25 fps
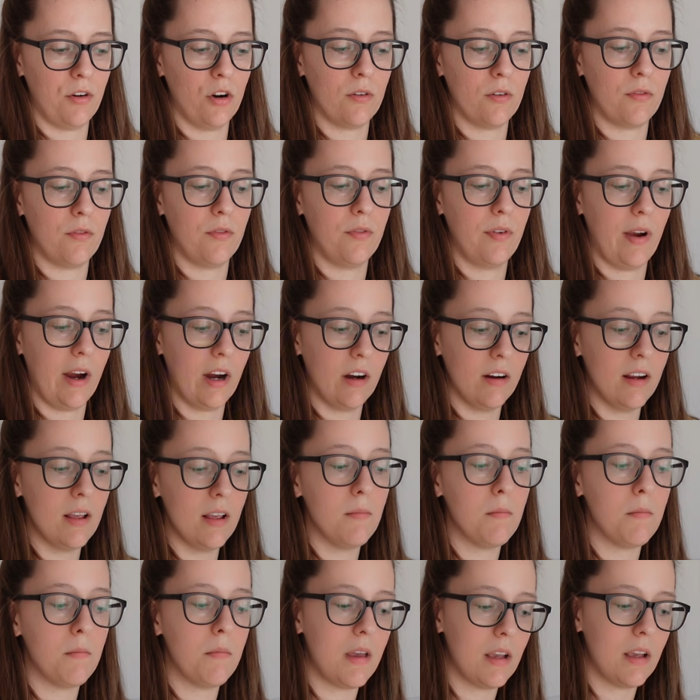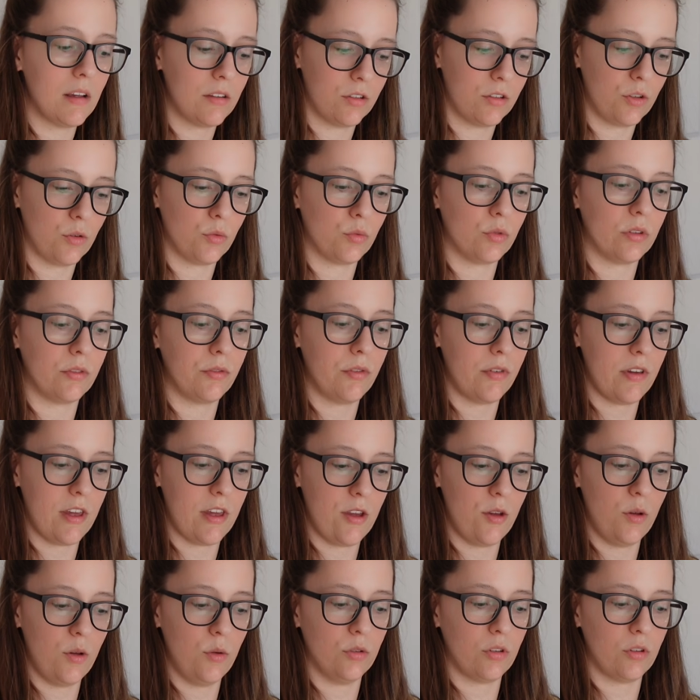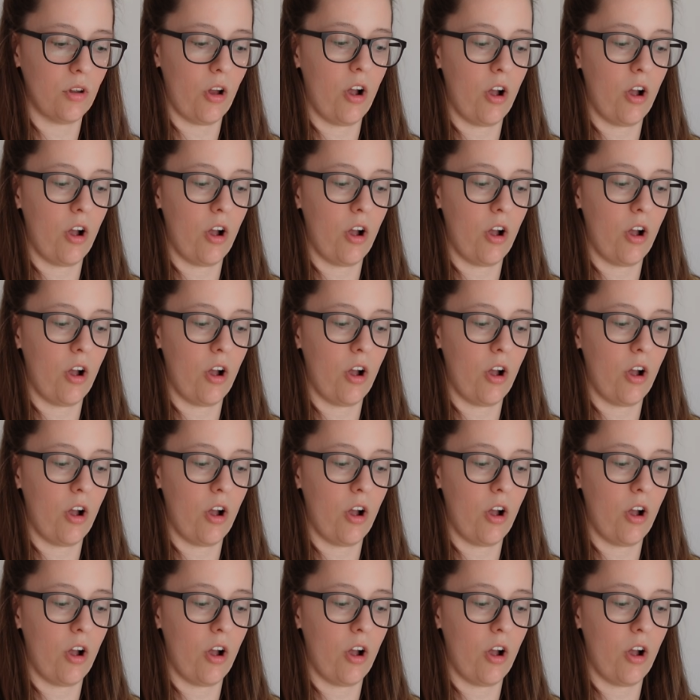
heard very mixed reviews